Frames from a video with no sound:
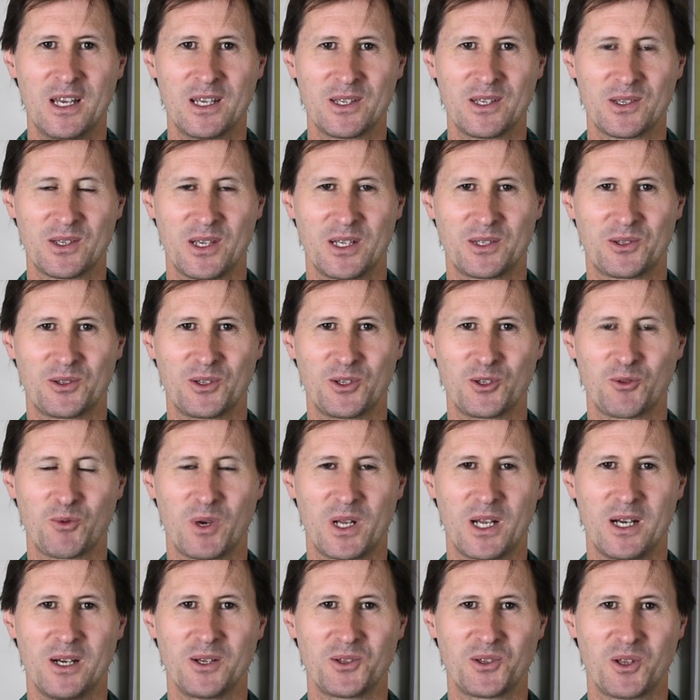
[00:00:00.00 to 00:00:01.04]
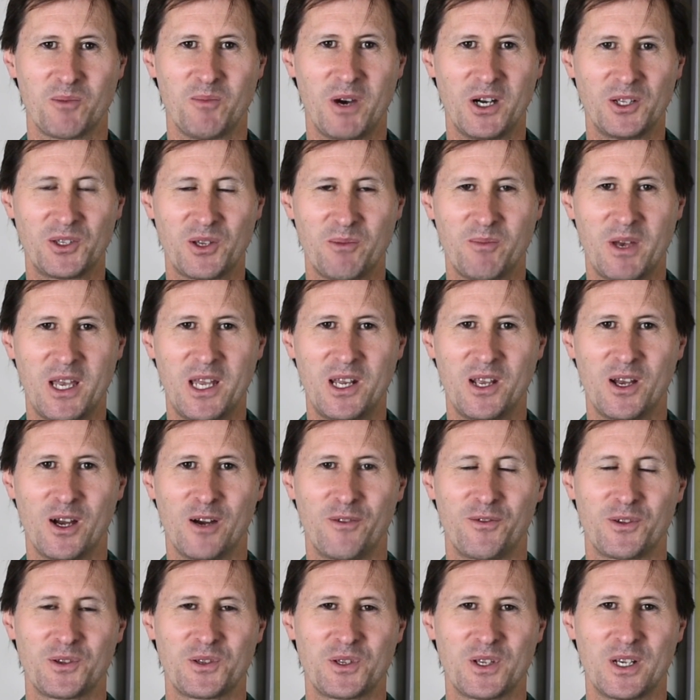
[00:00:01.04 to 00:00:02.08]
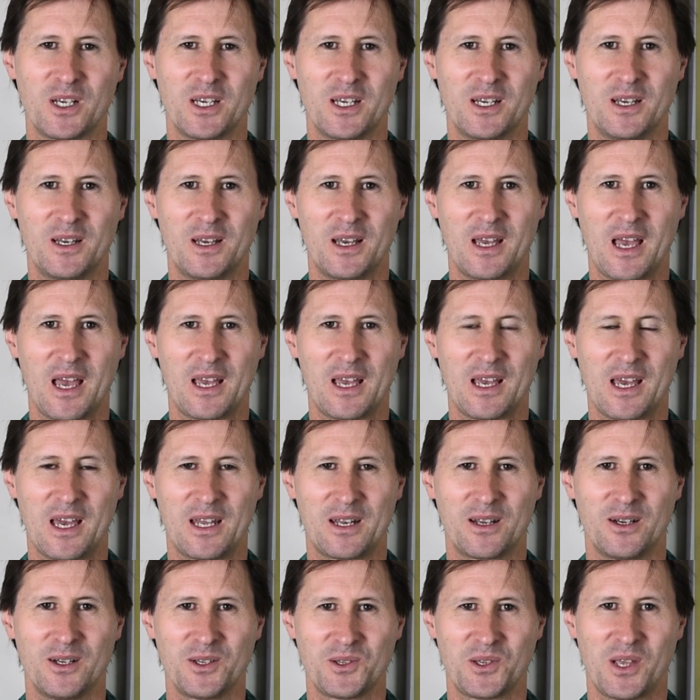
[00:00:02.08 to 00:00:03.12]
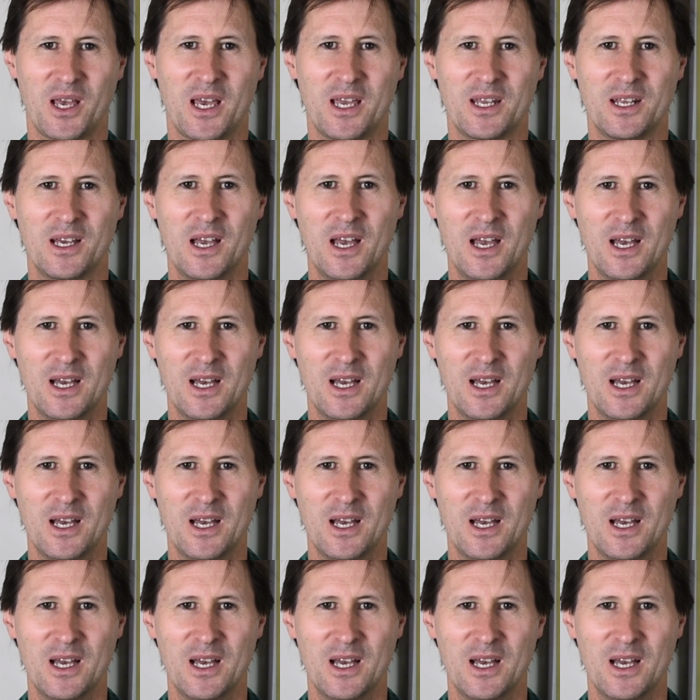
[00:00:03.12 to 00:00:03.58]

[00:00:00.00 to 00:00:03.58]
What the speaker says: such as when I was a multimedia officer at AusAid.